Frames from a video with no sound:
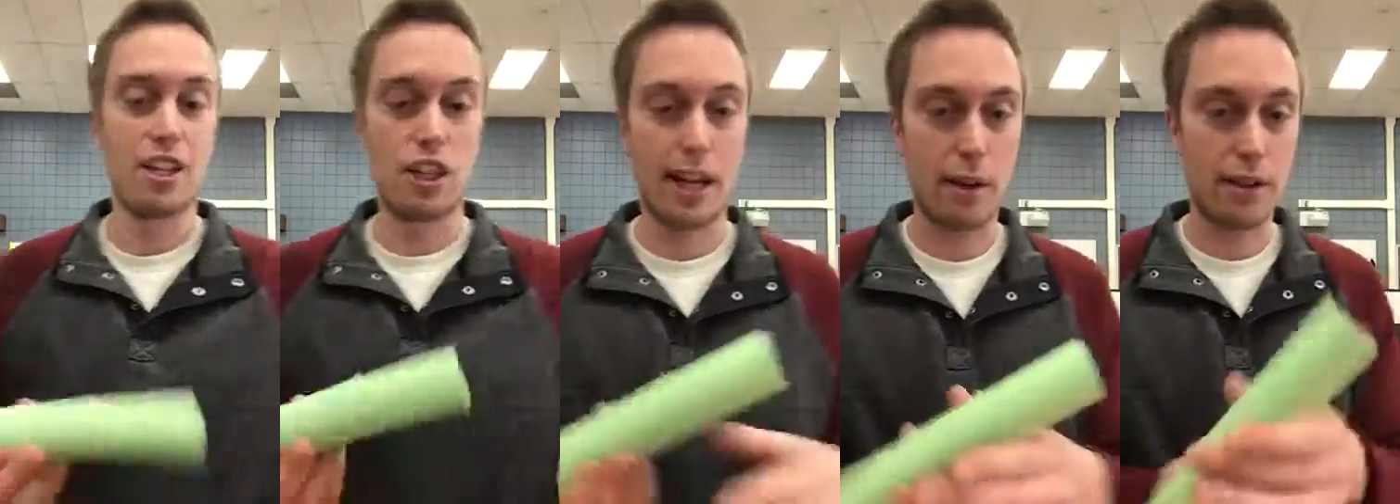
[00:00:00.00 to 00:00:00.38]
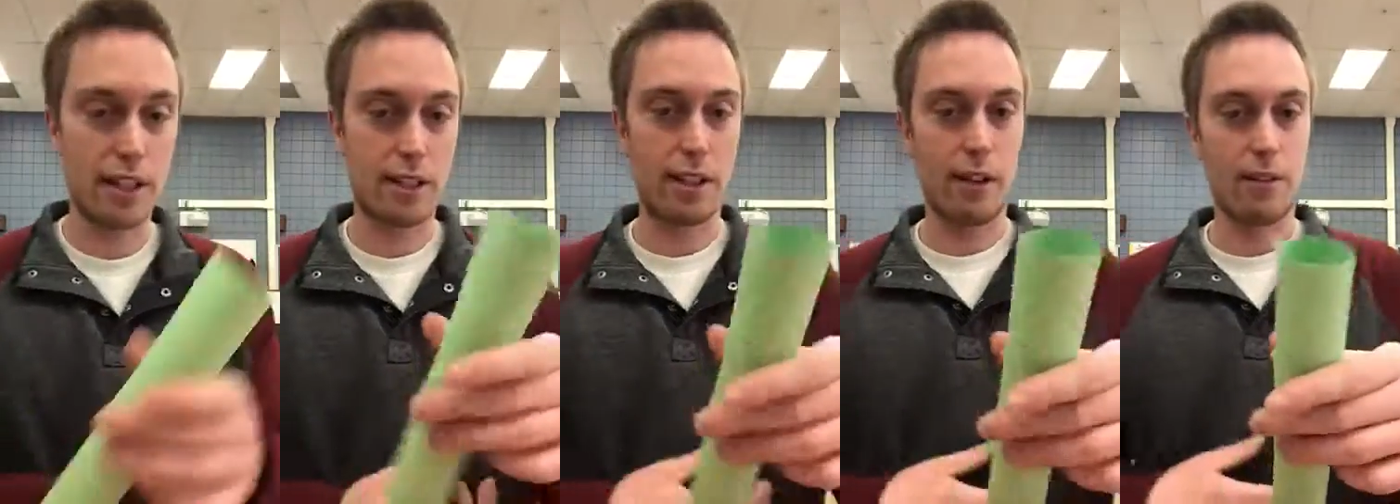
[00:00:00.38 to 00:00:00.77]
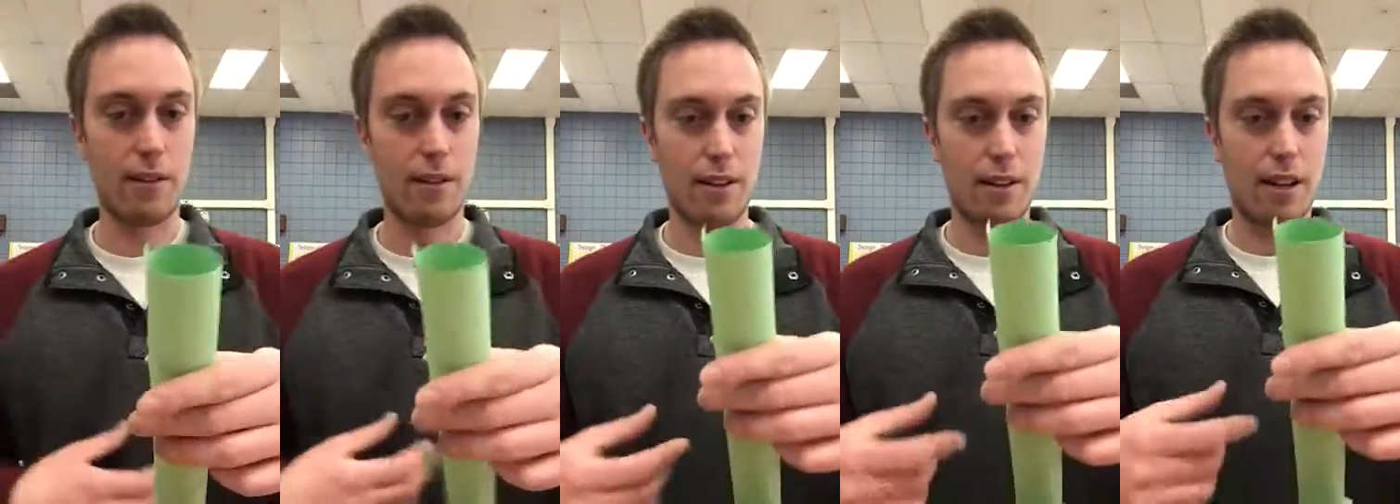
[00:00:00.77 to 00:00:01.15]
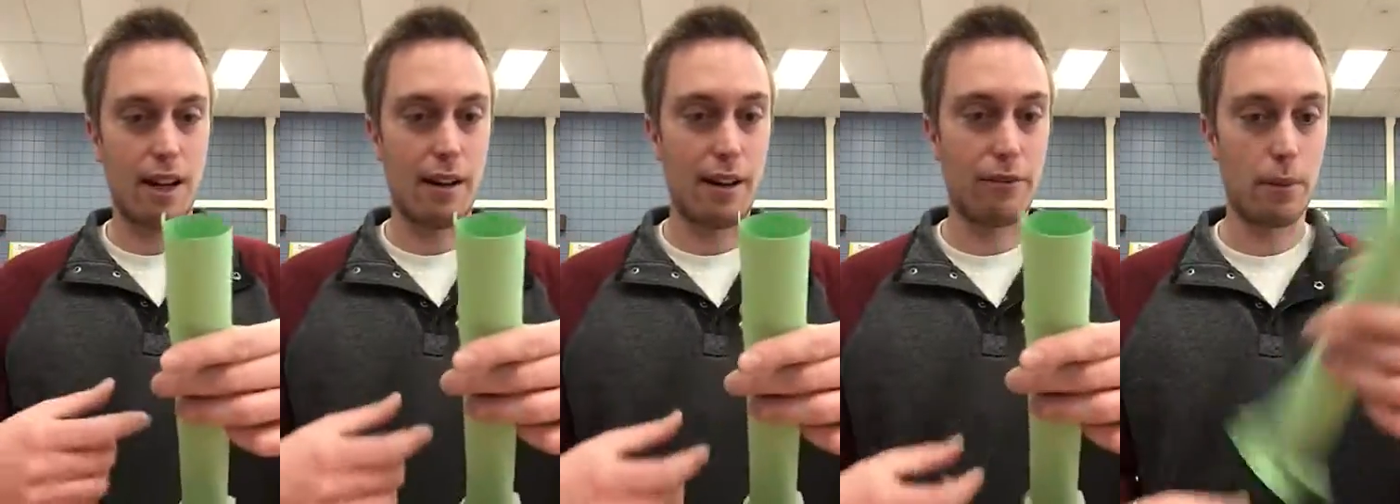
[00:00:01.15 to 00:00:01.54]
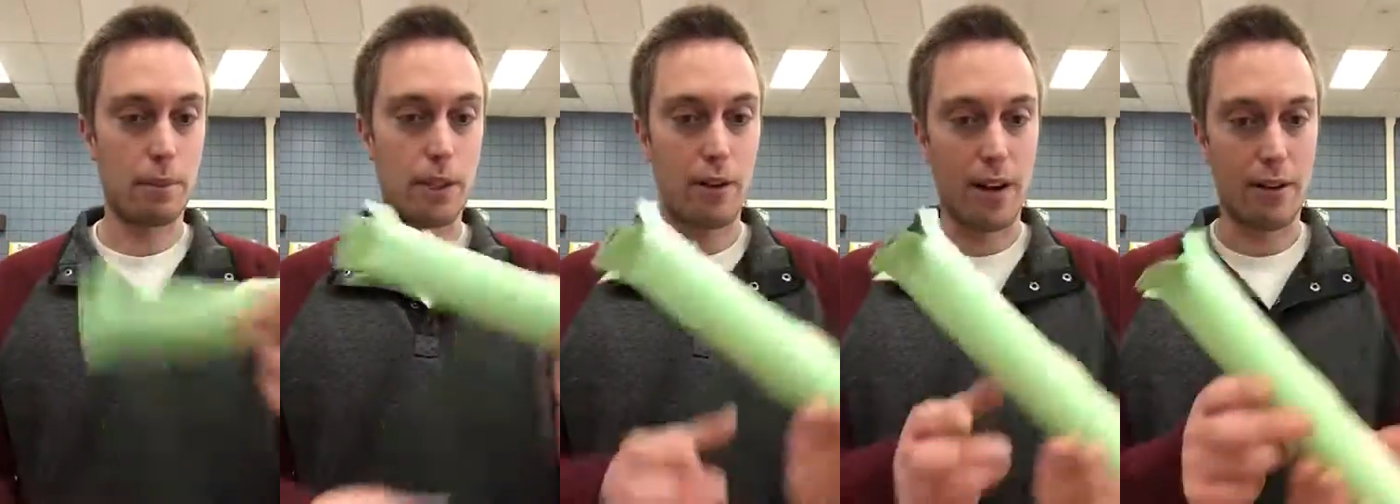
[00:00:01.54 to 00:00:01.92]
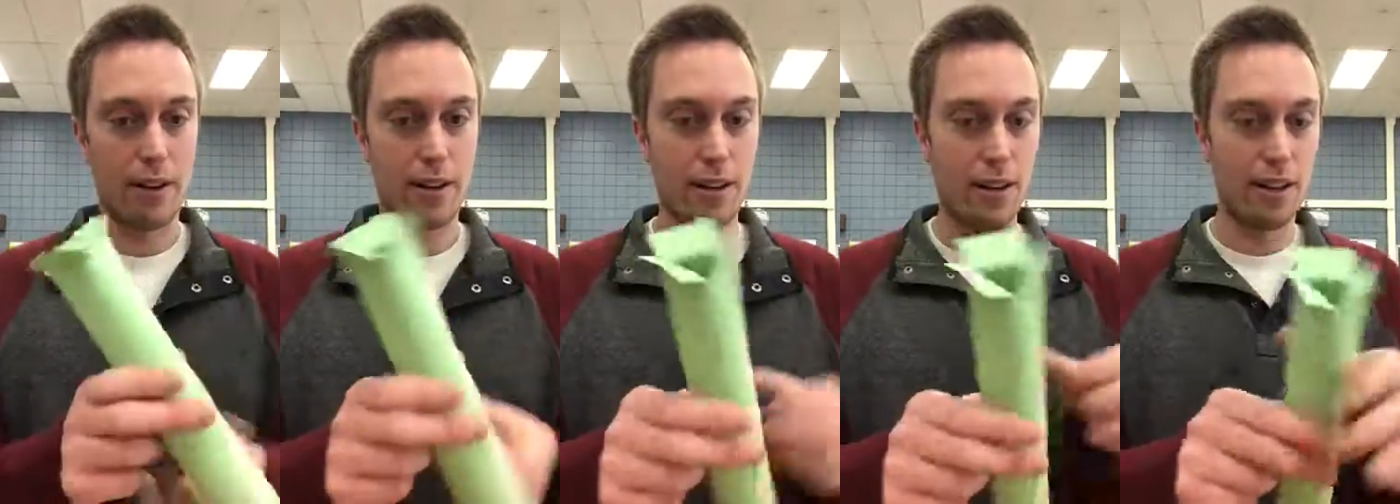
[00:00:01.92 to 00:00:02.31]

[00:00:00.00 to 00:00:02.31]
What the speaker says: Check out this though. I flipped it around,